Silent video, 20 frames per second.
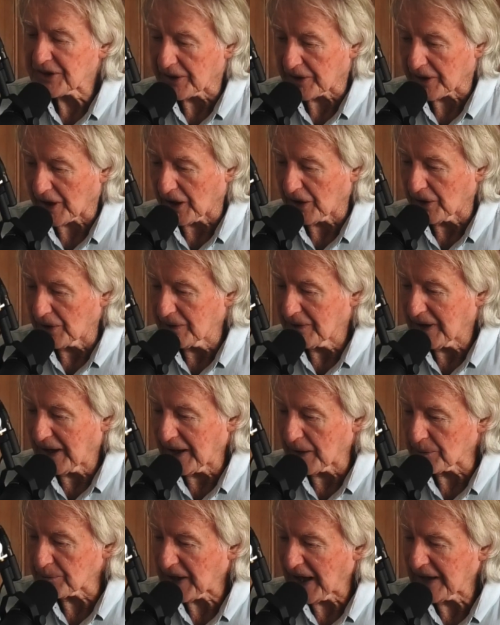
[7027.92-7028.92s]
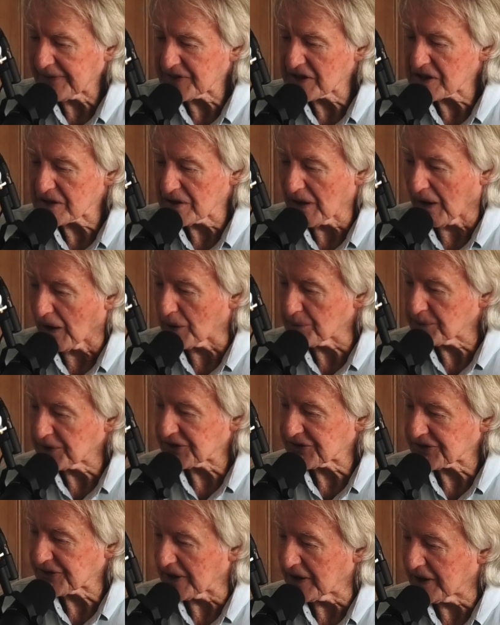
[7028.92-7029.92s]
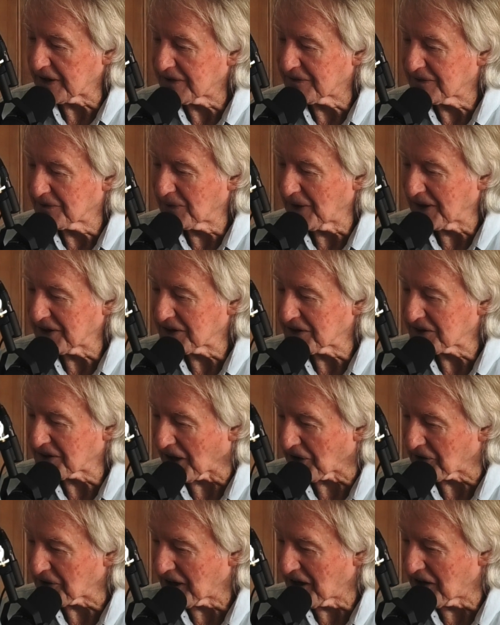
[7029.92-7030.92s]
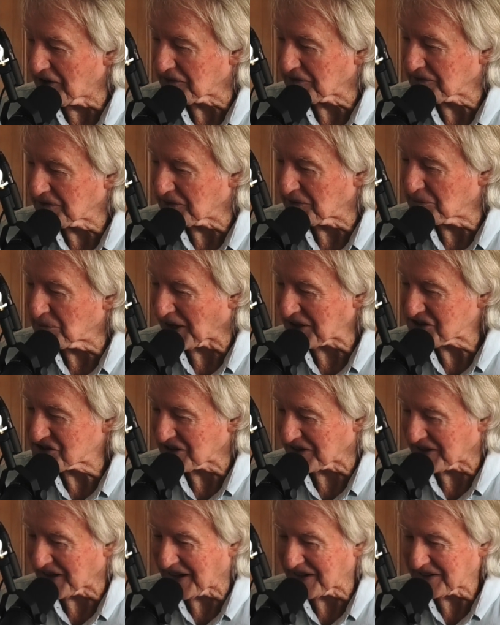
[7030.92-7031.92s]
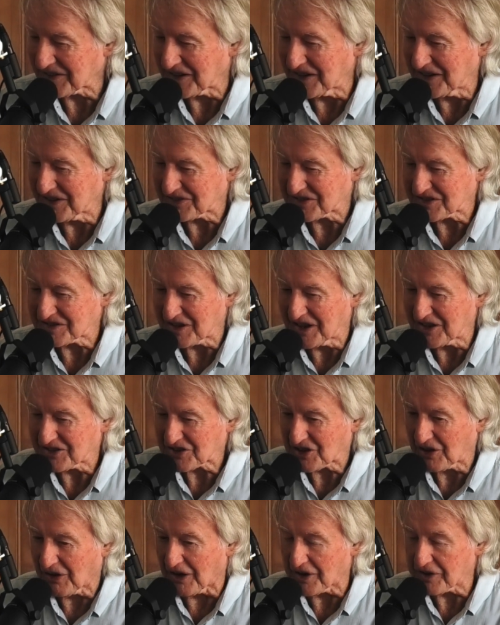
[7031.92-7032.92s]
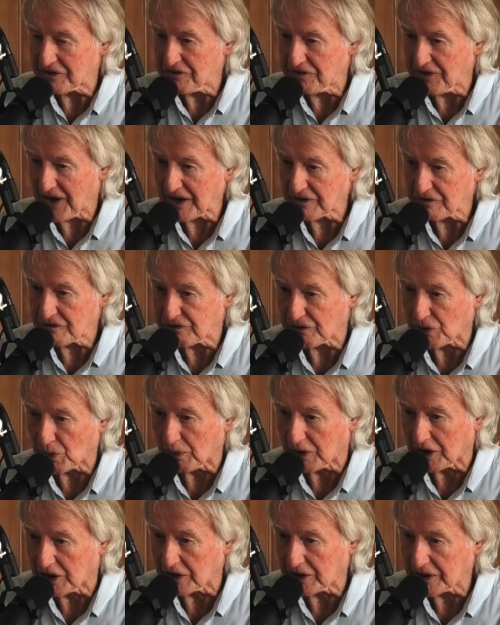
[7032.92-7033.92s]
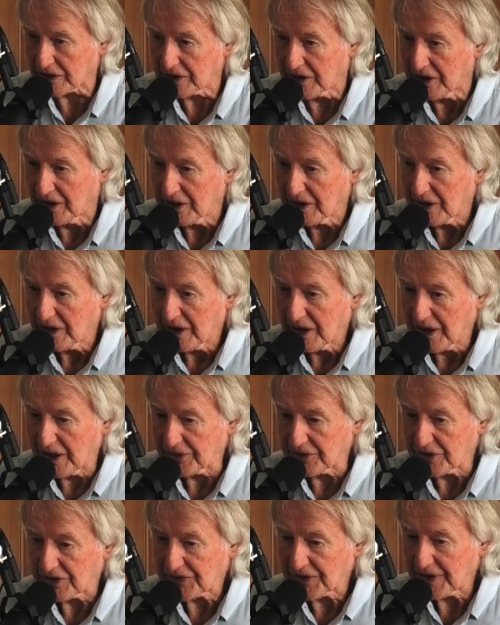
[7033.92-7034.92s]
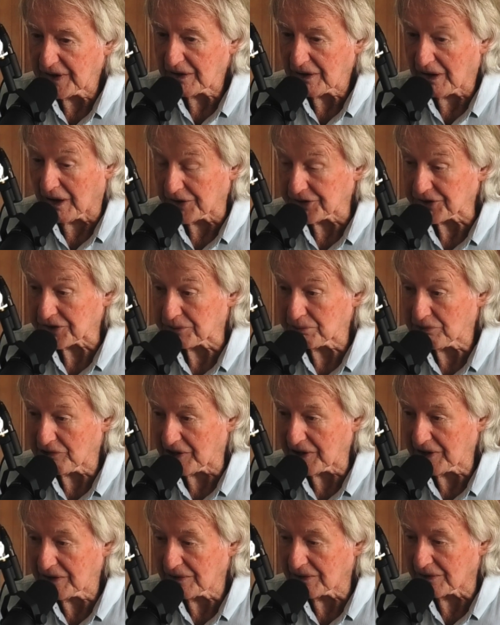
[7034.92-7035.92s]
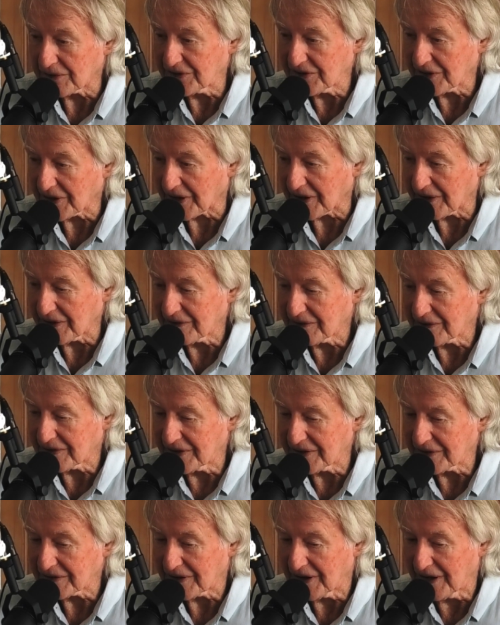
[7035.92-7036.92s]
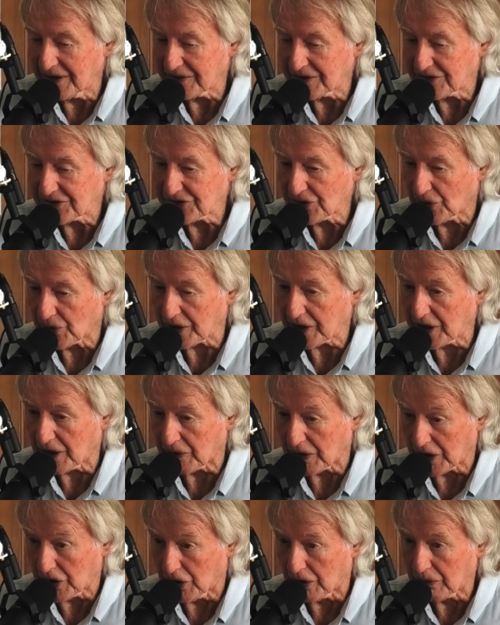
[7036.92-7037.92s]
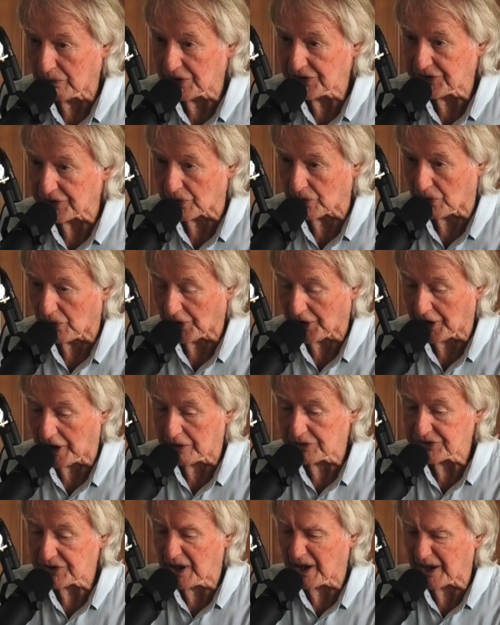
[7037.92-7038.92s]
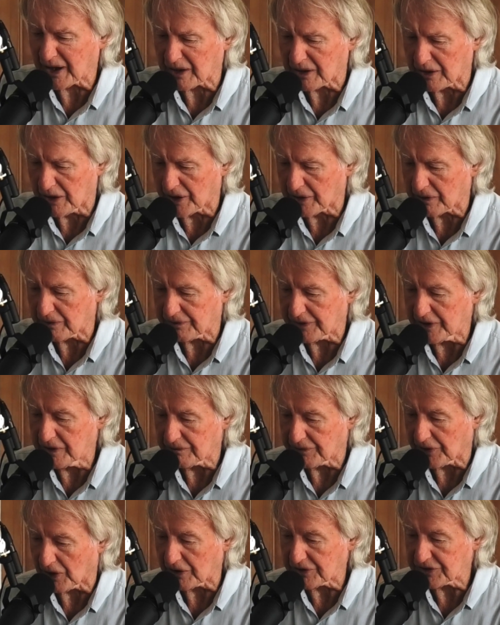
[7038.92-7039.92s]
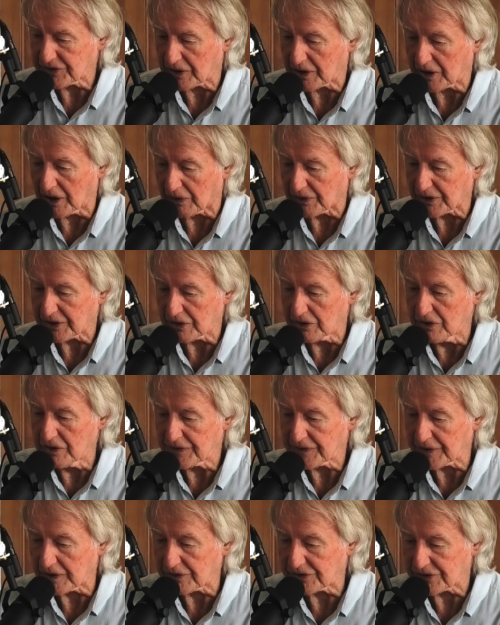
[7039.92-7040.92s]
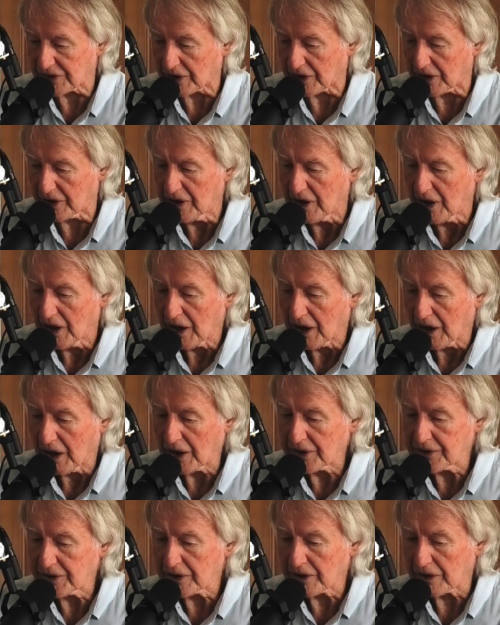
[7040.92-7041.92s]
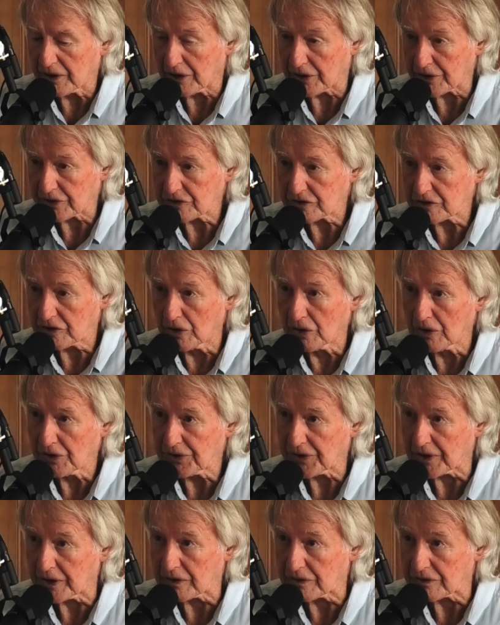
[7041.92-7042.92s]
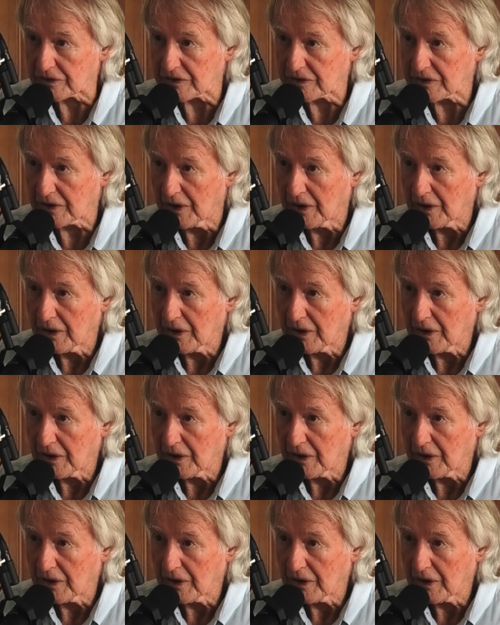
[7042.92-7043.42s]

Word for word: and no. Um, at the time, you see, when you don't have much of that, it's it's kind of fun for a while and you think, oh, this is pretty good, you know, and, and you sort of go along with it all. And I was getting a lot of invites to go and do things, and I, I did a lot of school things,